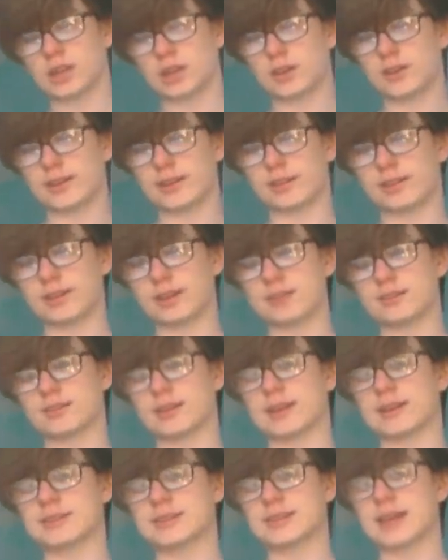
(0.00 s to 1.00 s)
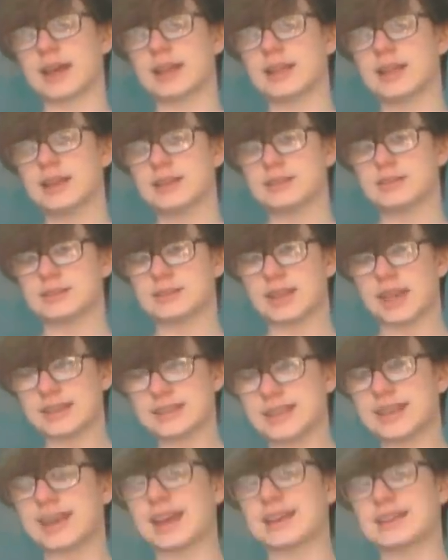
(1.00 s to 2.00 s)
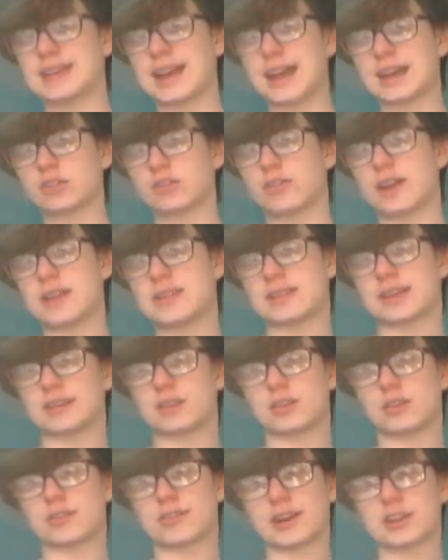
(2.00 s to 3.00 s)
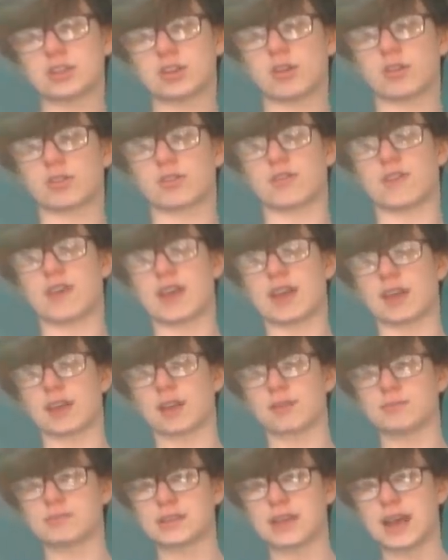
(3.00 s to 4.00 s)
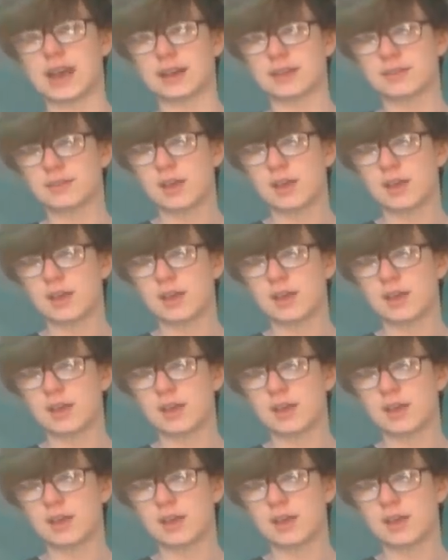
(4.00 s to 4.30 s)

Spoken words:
including things like setting tax rates and thresholds for income tax,